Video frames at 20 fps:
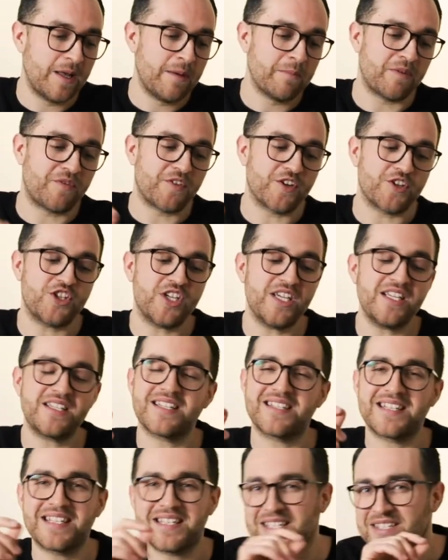But for
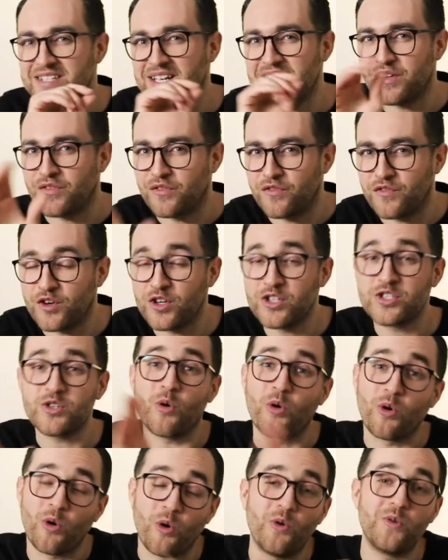Jesus, this is not the first
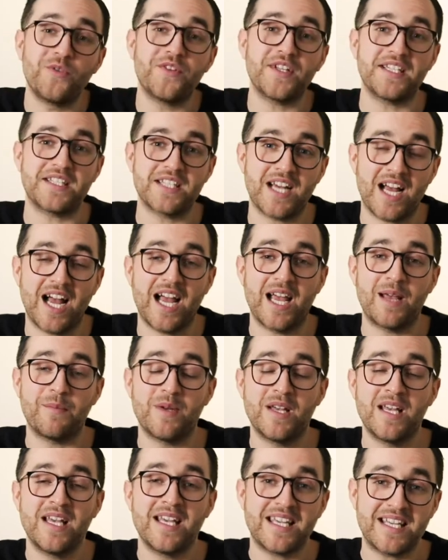or only
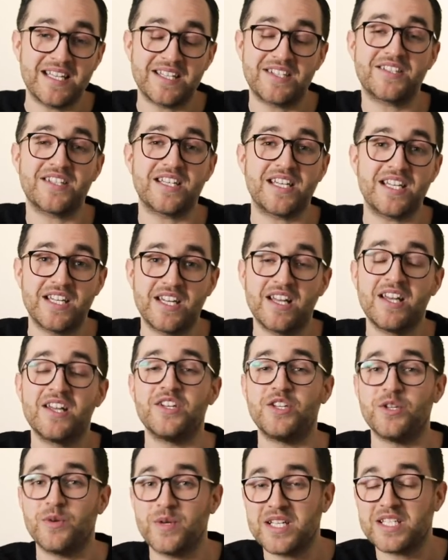time he's seen
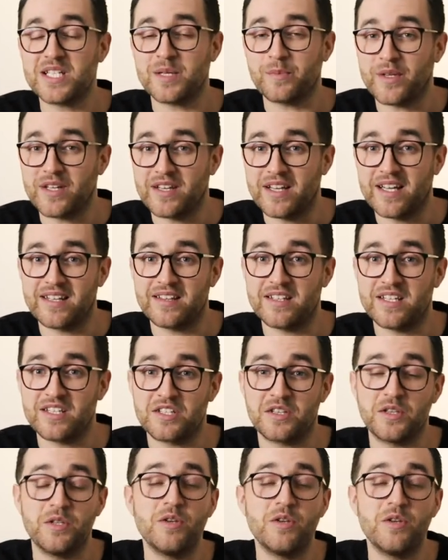doing something like this.